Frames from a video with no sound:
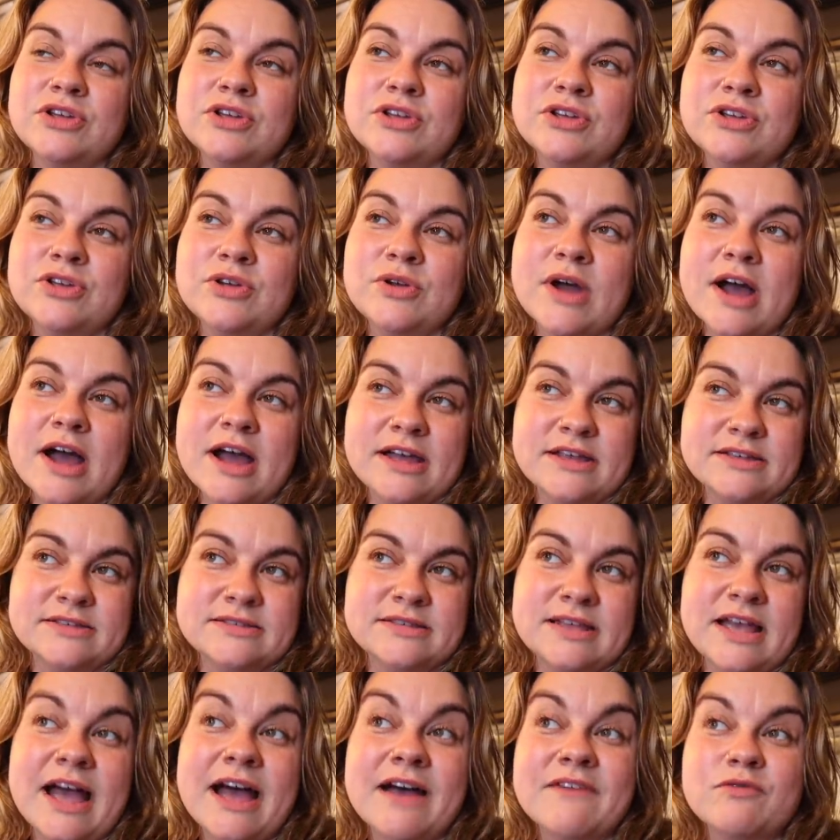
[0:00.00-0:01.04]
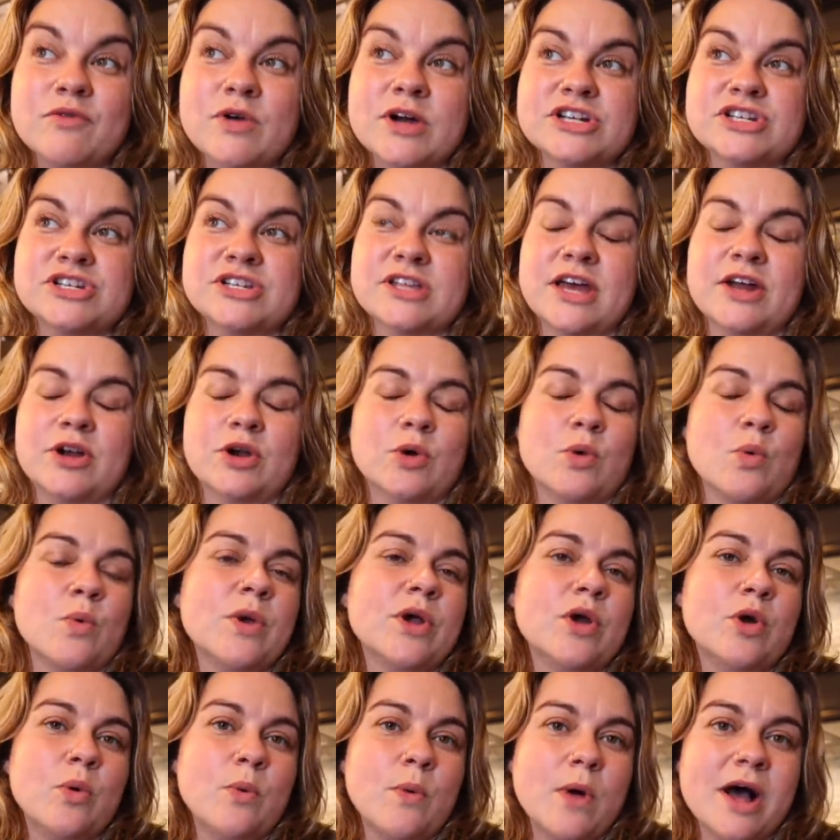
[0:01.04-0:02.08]
you guys have watched that or
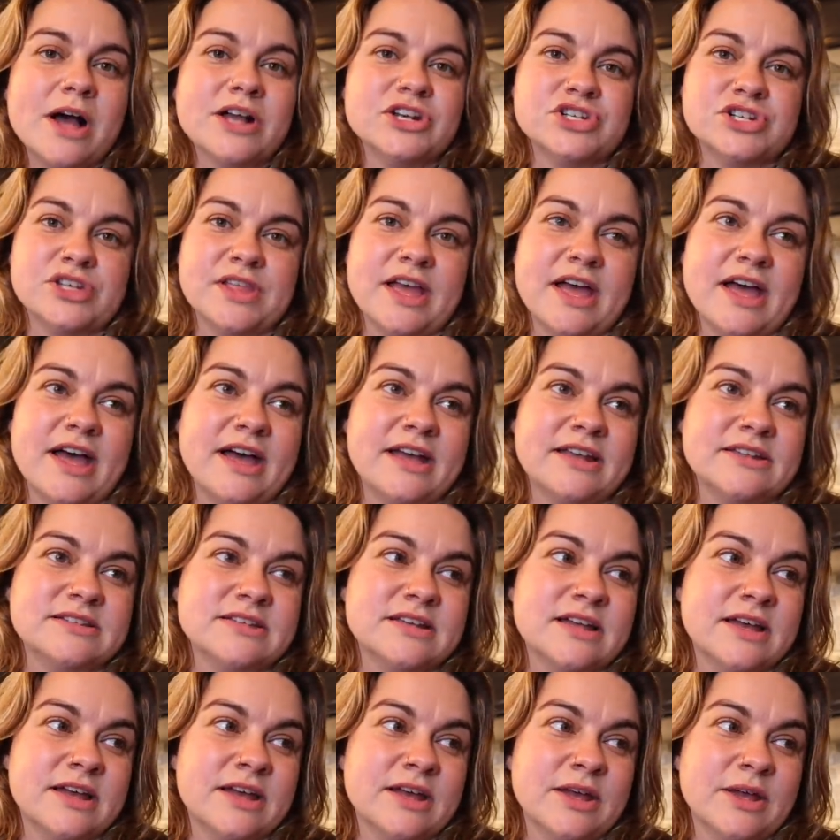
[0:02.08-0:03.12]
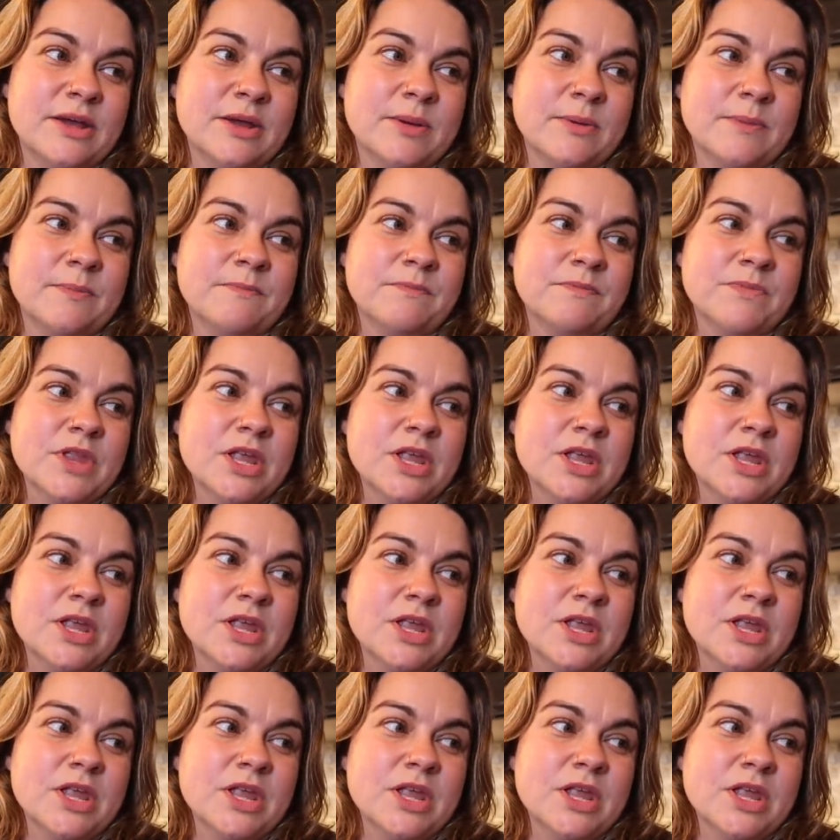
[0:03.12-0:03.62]
will watch that um,